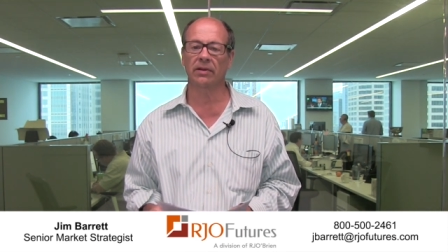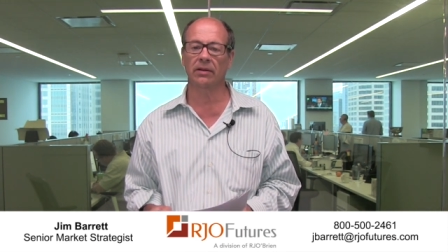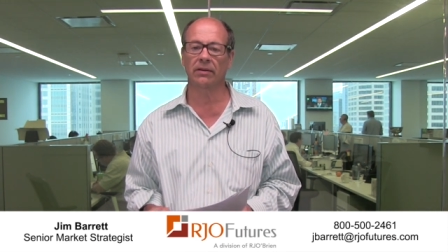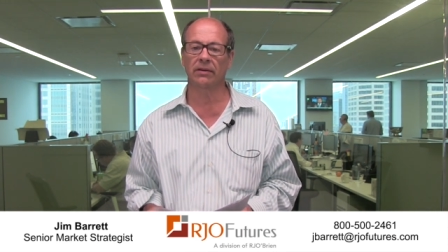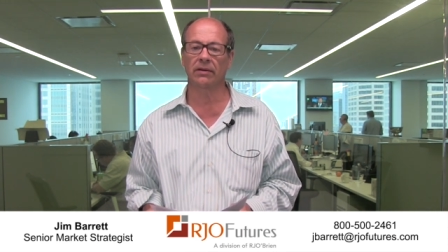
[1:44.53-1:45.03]
I
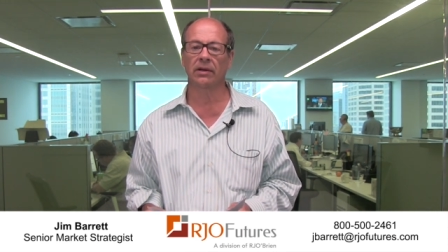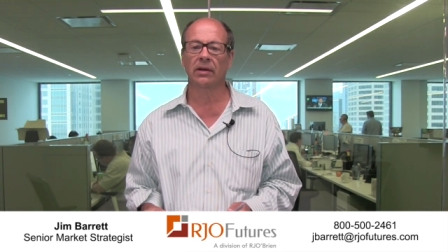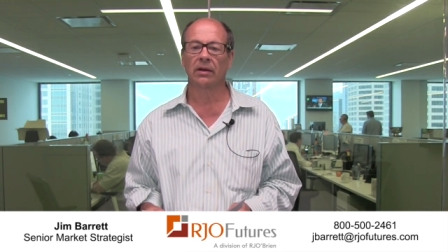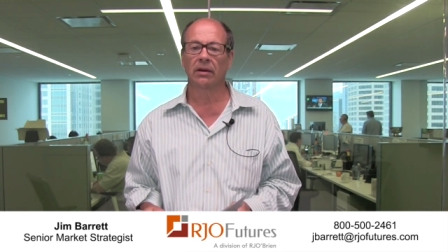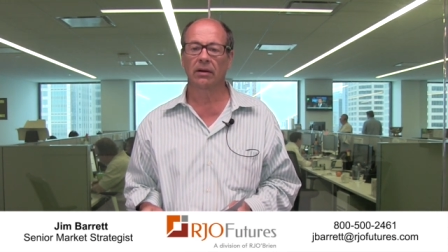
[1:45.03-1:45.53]
mean, uh,
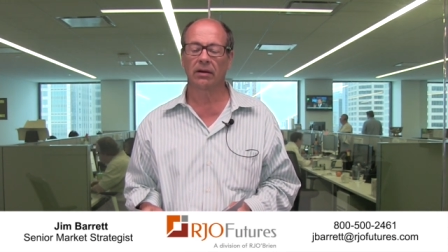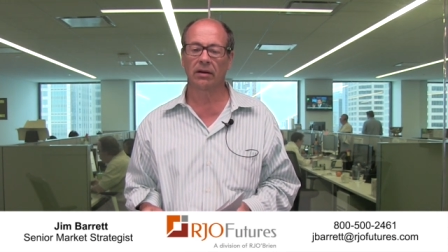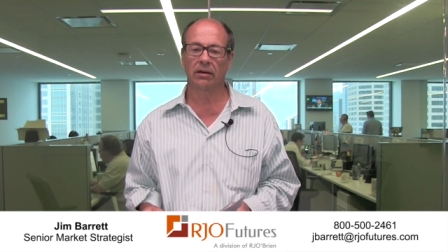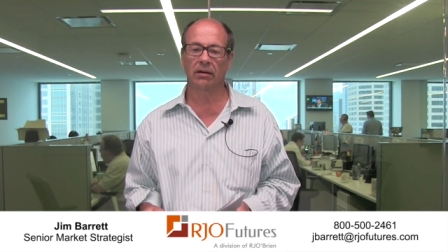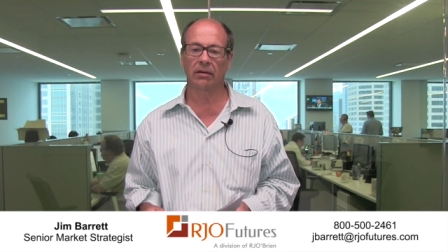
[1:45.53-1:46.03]

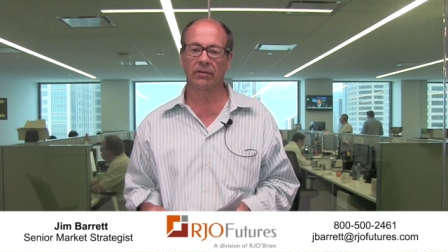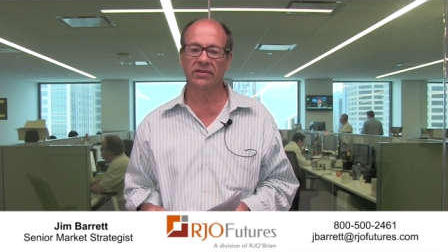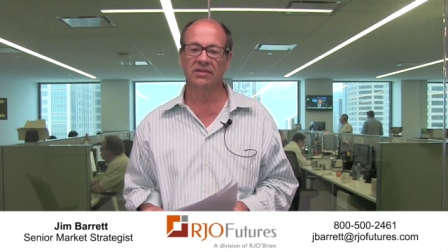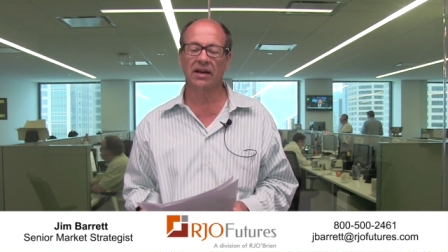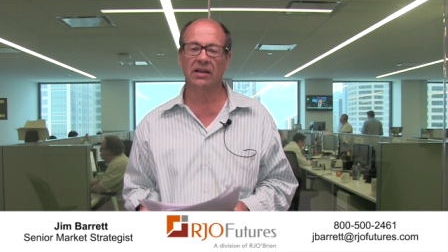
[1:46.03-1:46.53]
uh,
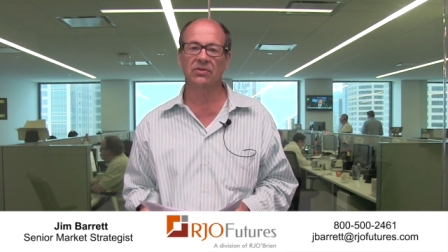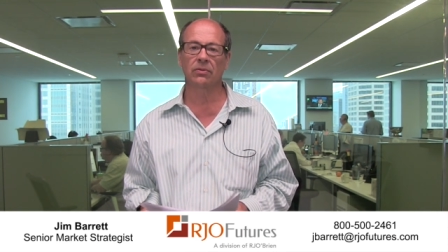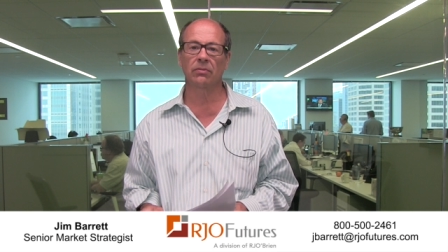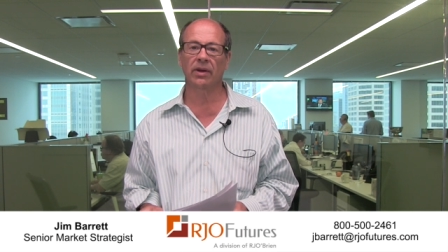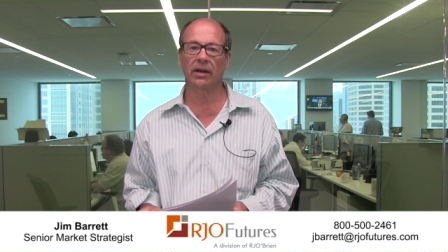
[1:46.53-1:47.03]
the stock
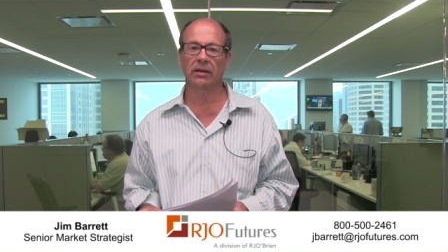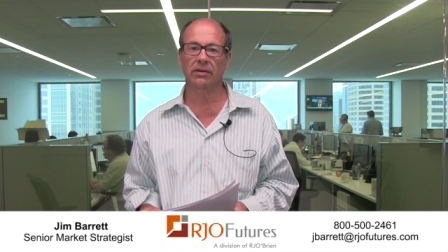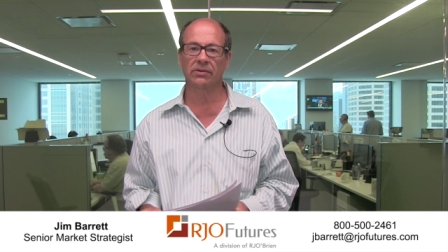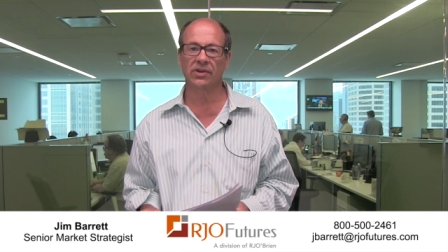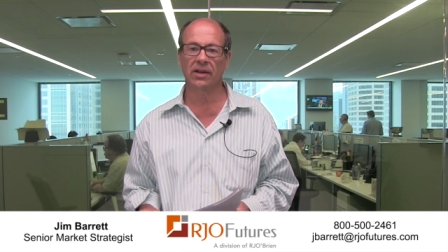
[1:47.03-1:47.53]
swoon back
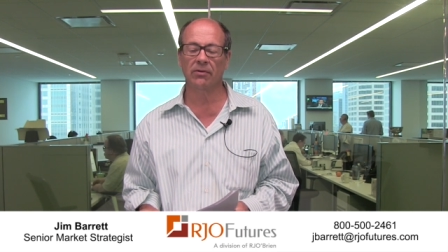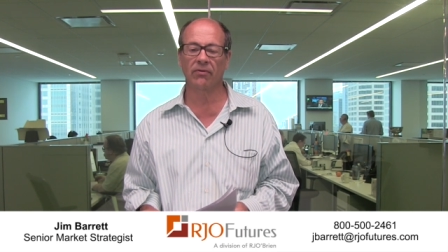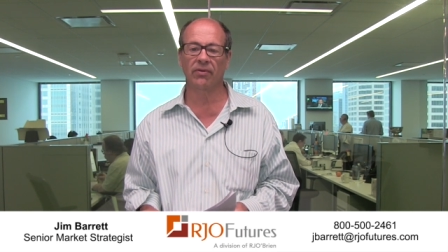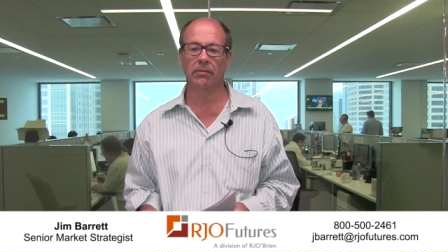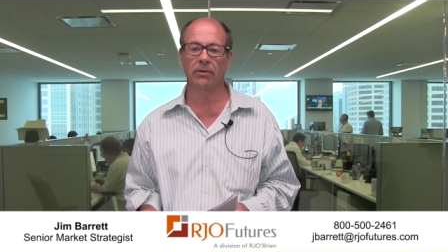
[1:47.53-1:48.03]
in
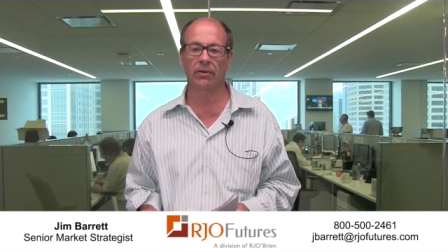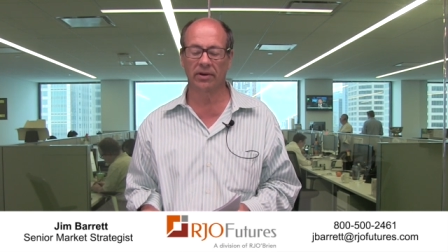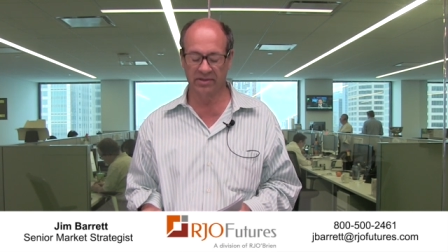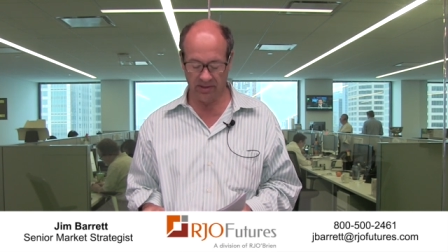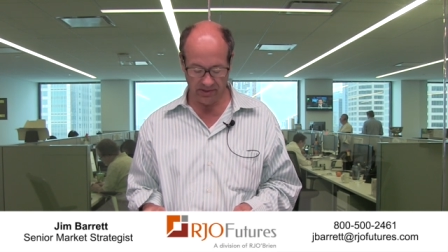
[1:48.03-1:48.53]
January,
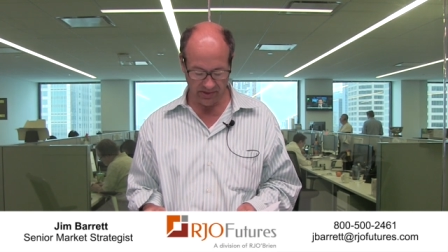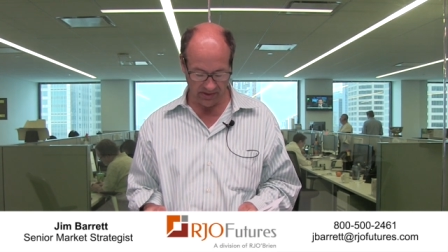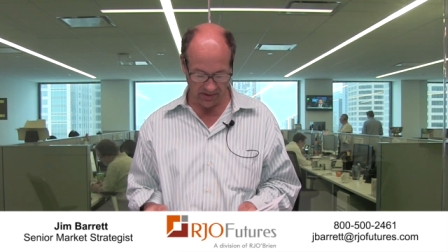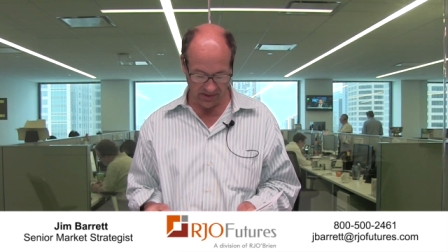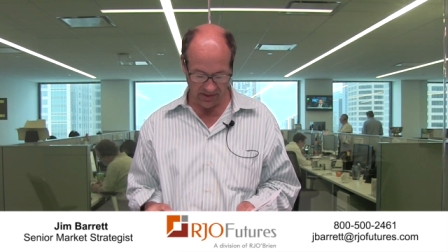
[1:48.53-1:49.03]
February is uh,
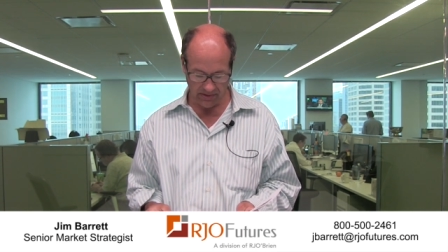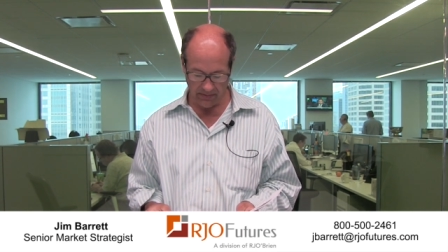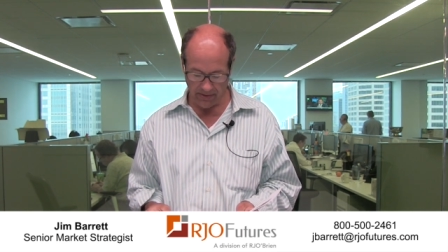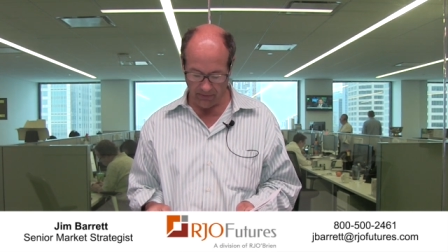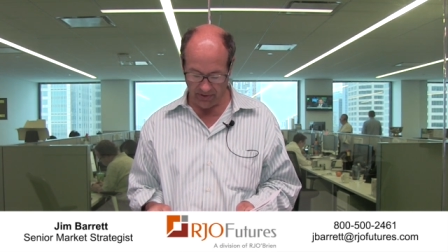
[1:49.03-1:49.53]
just a
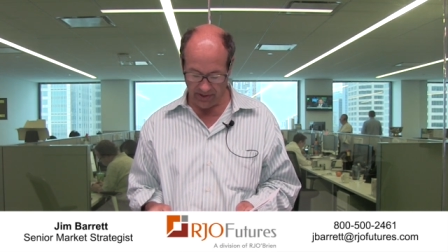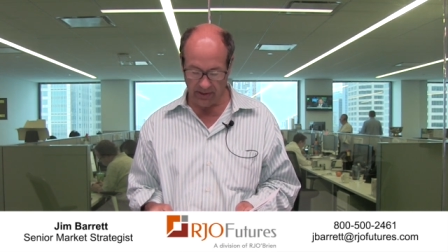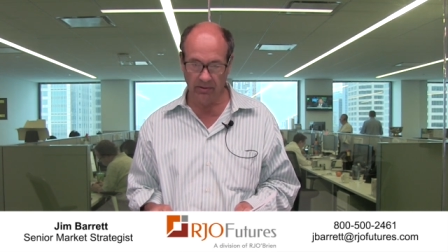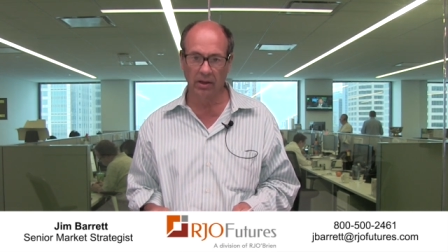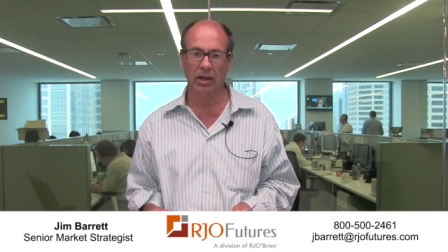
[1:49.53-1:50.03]
distant
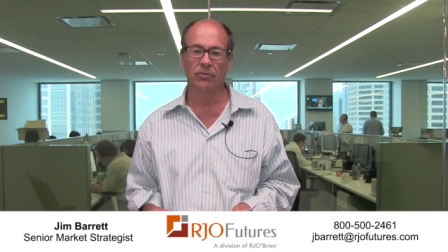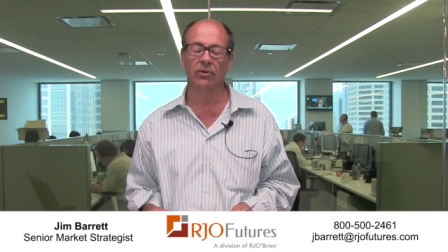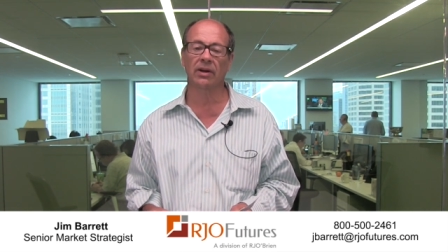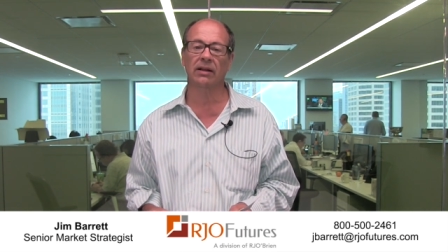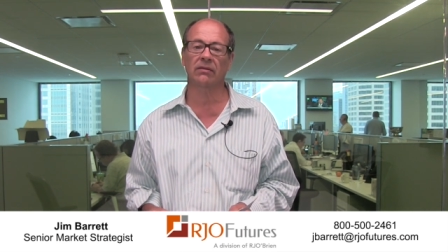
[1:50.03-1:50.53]
memory, and, and
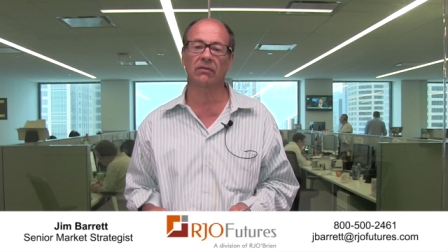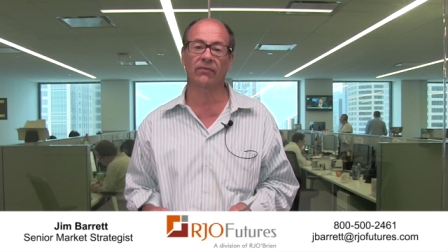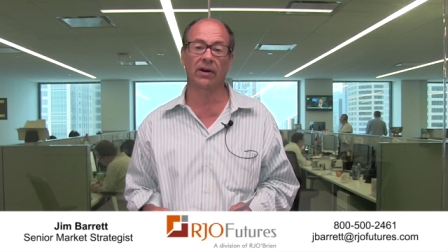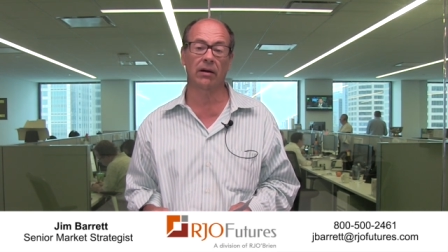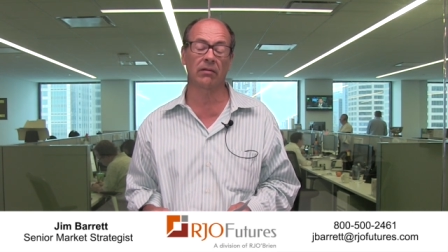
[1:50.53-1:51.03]
we're not
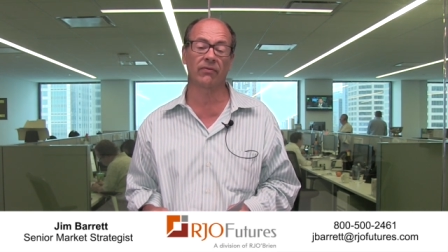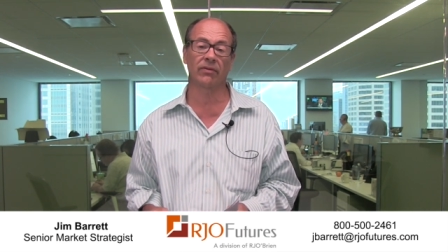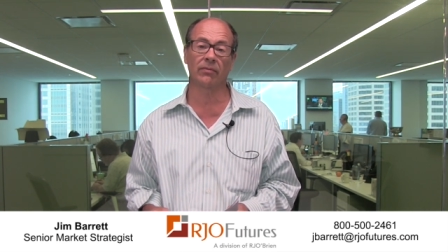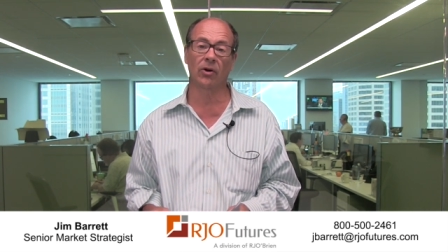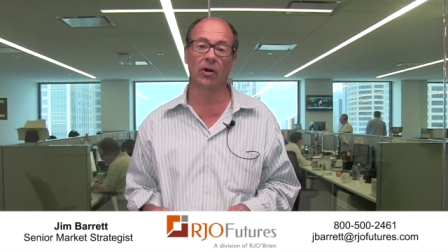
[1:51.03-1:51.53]
far
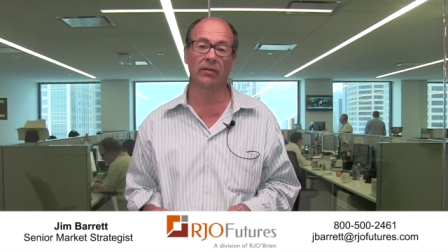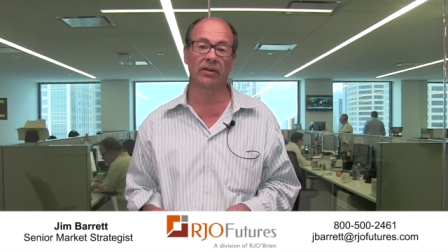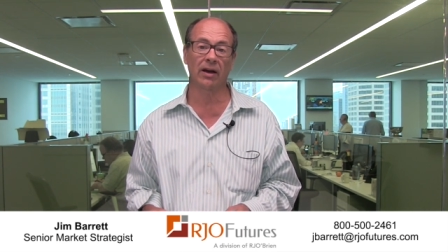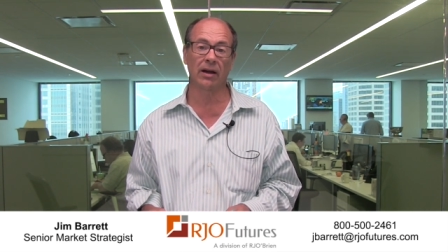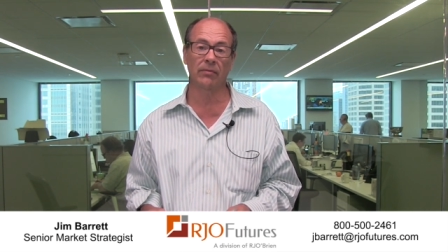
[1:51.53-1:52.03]
from
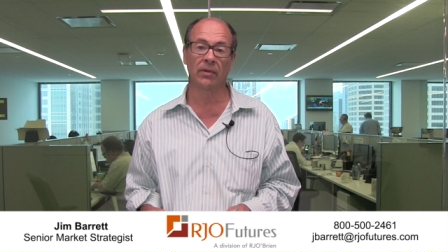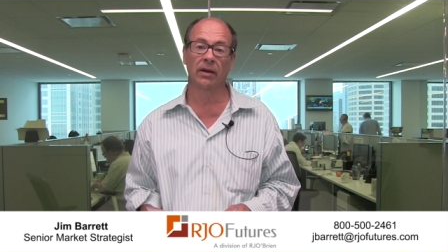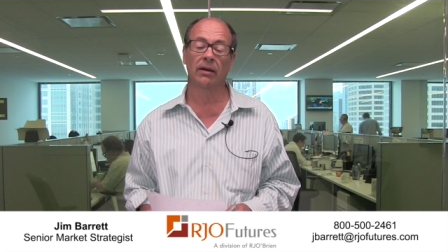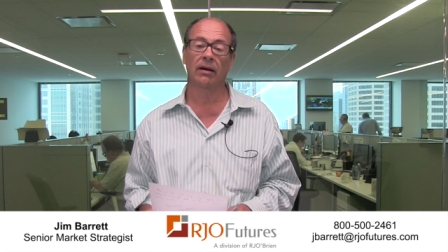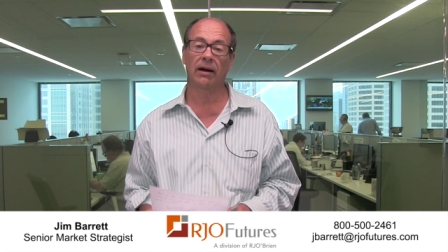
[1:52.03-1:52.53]
all-time
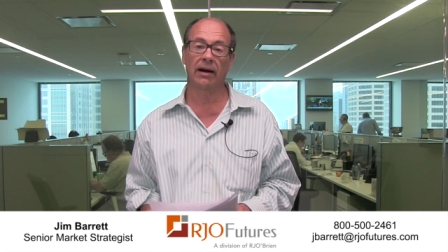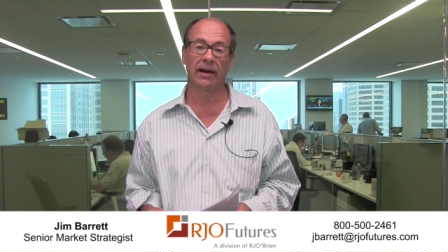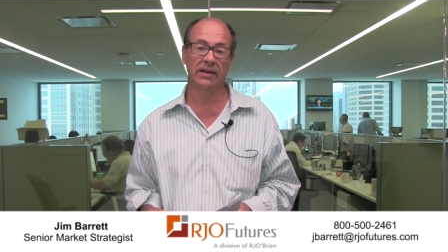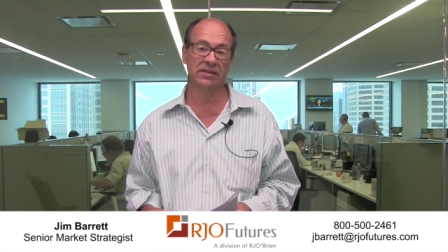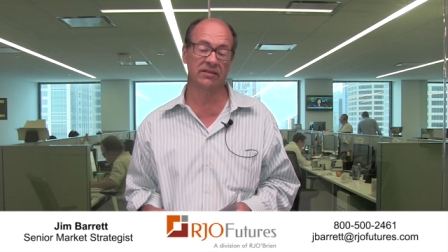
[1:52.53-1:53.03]

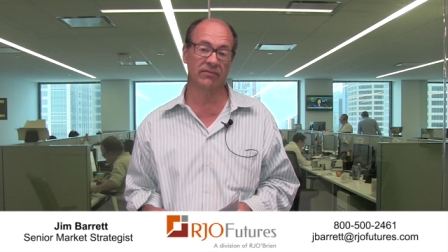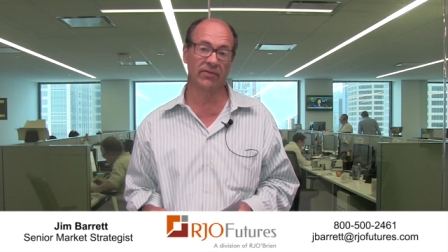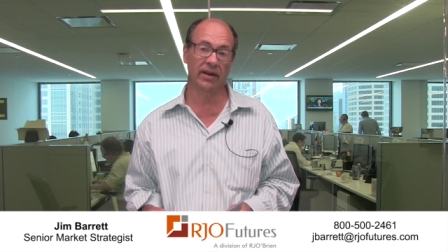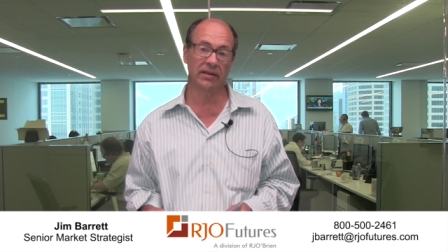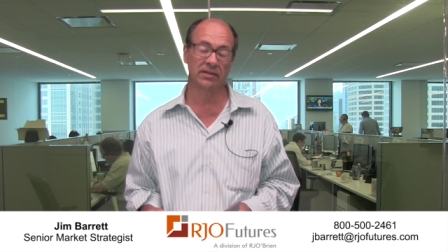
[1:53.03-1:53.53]
highs. In
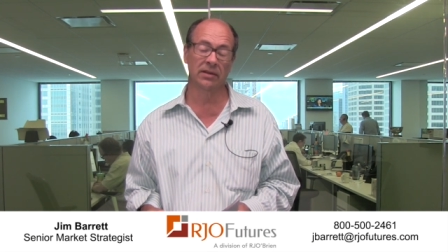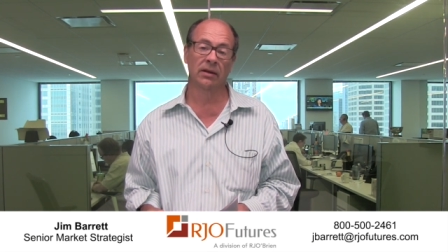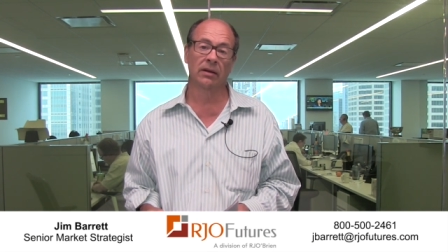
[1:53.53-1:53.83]
fact,